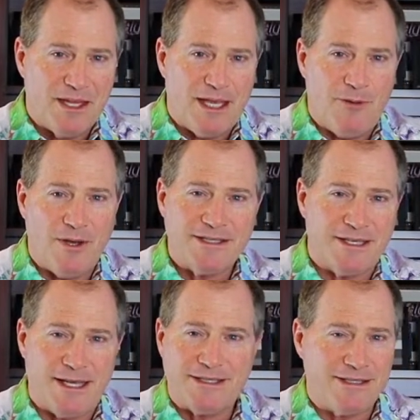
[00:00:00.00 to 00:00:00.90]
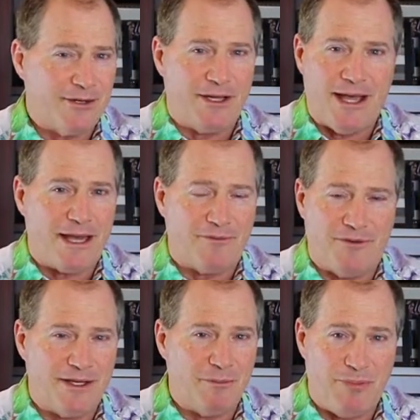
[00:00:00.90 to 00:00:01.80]
He wasn't necessarily a lot of
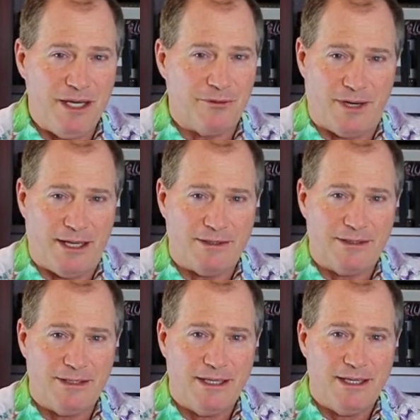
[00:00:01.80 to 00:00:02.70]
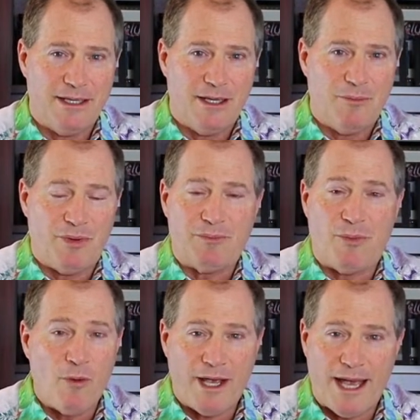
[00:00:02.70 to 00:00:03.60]
fun to be around, but
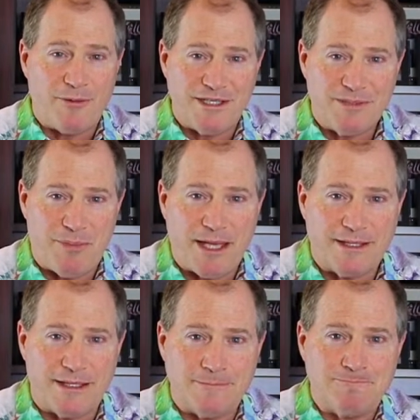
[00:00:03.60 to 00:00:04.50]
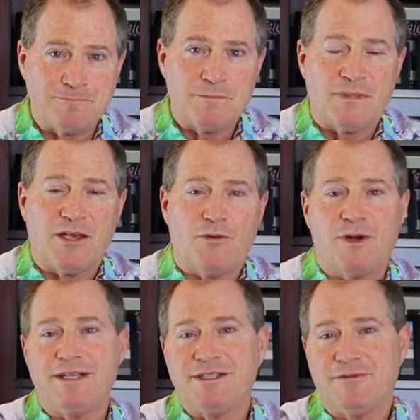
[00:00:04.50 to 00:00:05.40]
boy, I respected him.
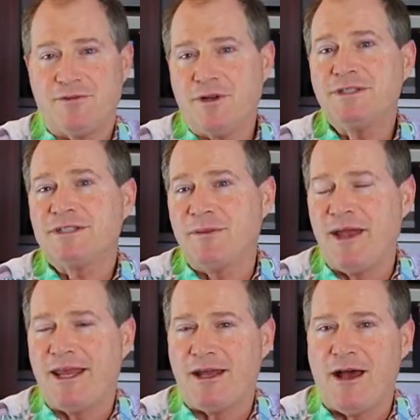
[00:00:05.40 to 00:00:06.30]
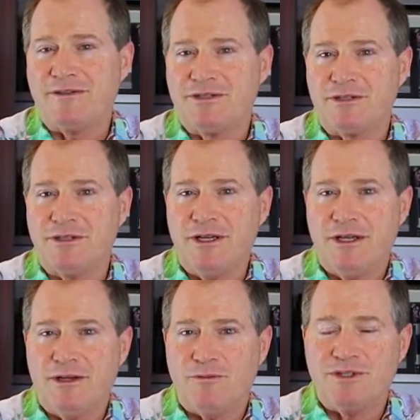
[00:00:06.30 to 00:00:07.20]
Whereas the first commanding officer
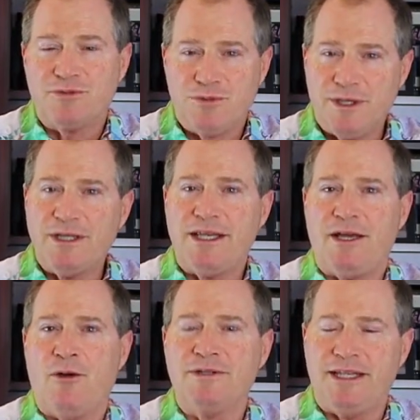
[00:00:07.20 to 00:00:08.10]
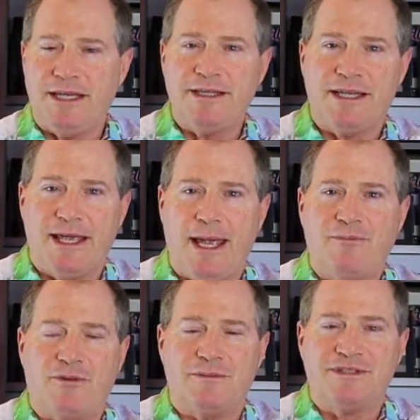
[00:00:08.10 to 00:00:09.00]
was really only in the game
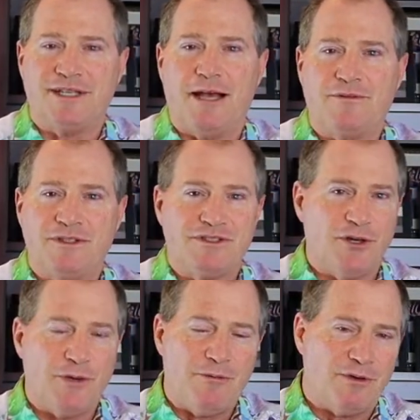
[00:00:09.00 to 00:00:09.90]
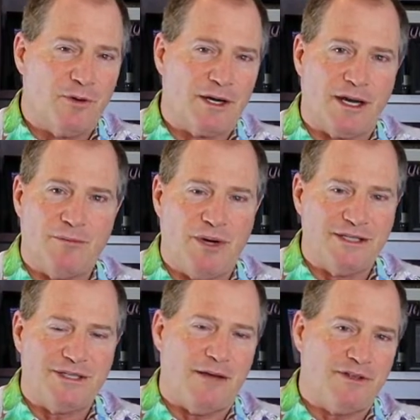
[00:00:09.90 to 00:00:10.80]
for himself. And so we would work our
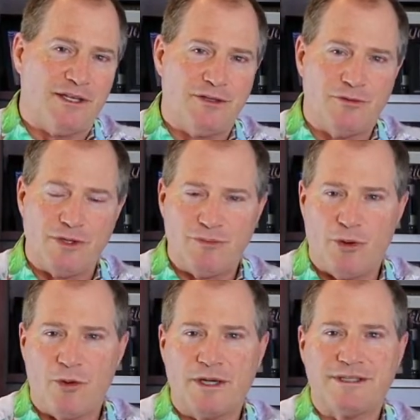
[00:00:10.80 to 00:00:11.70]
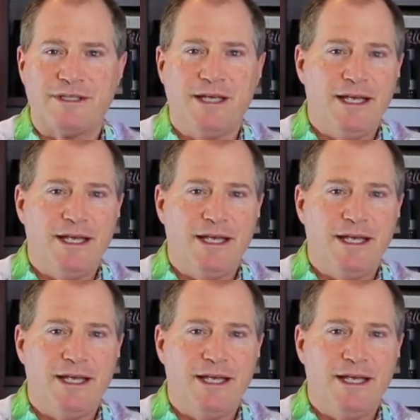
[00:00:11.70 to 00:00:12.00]
butts off to do reports